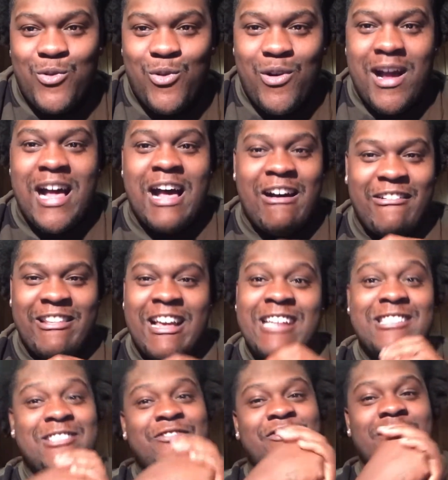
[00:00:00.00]
Wow,
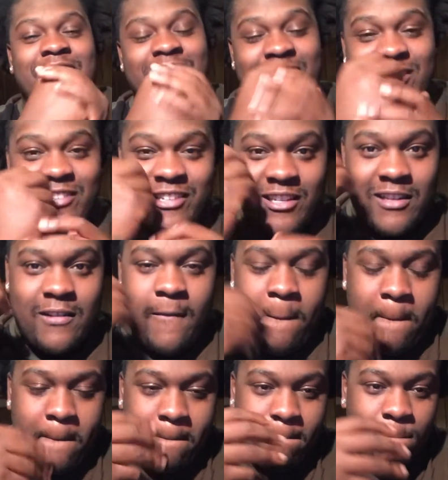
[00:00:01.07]
that's the video, yo.
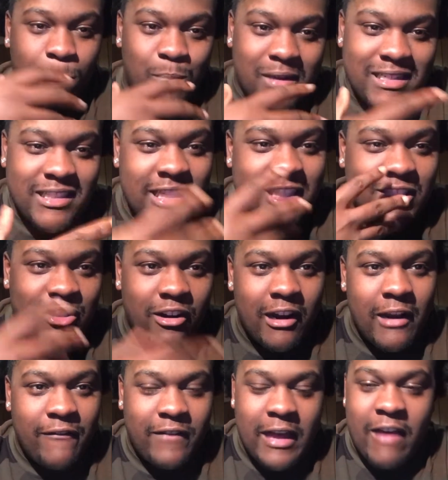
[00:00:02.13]
But say
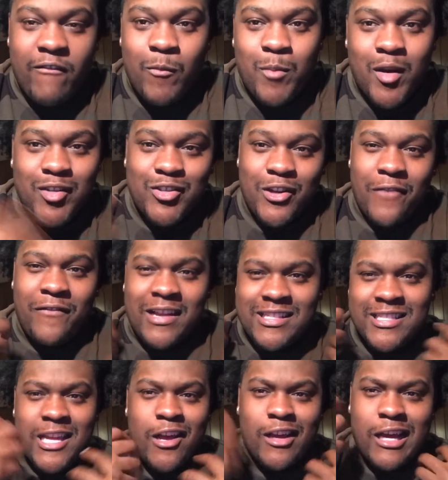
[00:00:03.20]
sorry if I haven't posted, if I
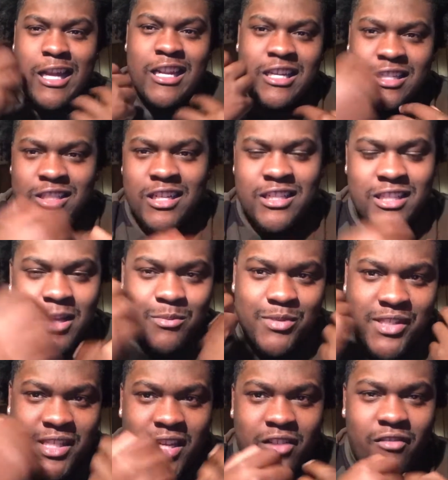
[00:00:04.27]
sound kind of congested. I'm
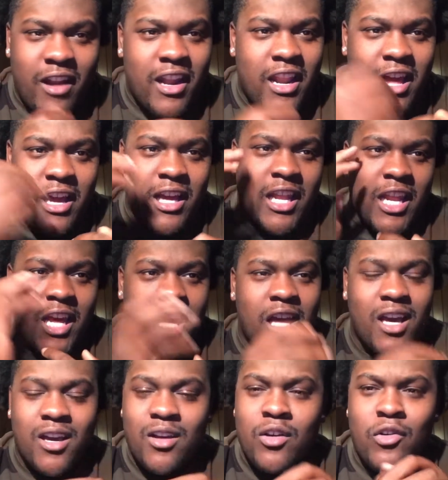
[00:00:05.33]
sick right now. I got a
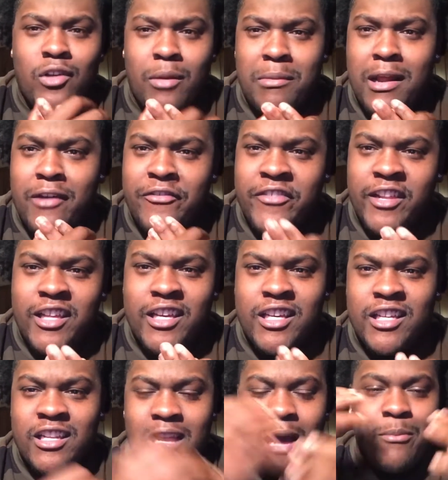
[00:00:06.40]
head cold. I'm not feeling good.